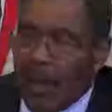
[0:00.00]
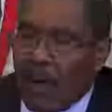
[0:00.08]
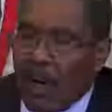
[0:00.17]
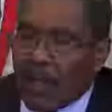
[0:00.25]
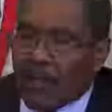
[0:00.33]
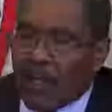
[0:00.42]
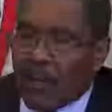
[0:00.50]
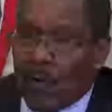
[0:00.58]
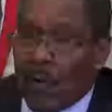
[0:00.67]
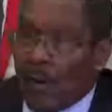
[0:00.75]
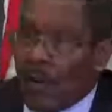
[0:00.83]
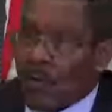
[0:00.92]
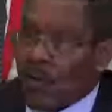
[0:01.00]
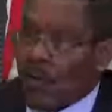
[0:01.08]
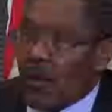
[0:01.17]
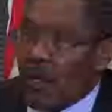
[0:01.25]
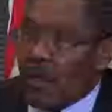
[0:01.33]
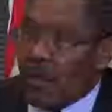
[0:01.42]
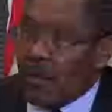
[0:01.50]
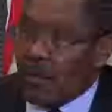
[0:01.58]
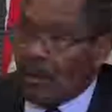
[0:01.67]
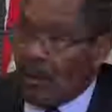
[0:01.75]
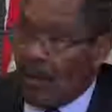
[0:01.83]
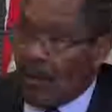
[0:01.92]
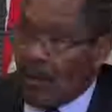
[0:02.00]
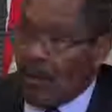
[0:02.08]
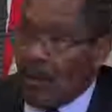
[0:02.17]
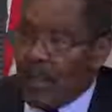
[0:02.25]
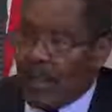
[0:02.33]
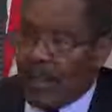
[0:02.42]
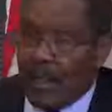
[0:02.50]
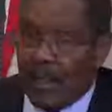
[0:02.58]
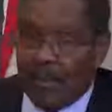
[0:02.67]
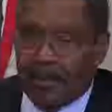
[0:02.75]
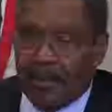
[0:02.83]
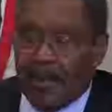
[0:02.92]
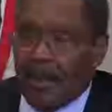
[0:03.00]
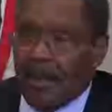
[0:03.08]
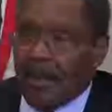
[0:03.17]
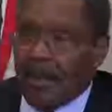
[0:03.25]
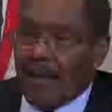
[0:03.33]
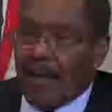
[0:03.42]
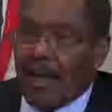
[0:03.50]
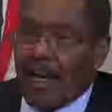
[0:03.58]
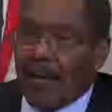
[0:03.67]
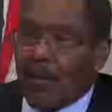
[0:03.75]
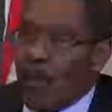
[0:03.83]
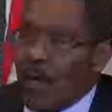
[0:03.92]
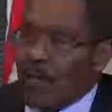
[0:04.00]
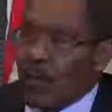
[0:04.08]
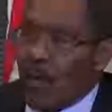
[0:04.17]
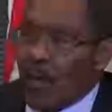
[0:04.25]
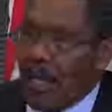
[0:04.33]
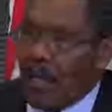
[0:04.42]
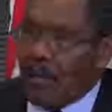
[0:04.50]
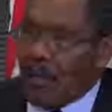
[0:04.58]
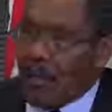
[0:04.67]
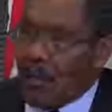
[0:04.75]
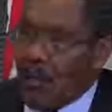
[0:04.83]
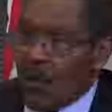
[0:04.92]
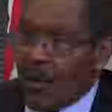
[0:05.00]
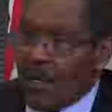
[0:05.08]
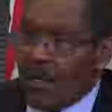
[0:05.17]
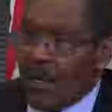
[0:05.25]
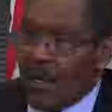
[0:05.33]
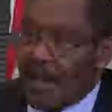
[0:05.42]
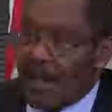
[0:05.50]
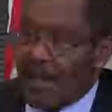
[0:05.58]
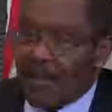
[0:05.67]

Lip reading: I said, well, I'm sorry, governor, but I have a baseball game tomorrow at 9:00.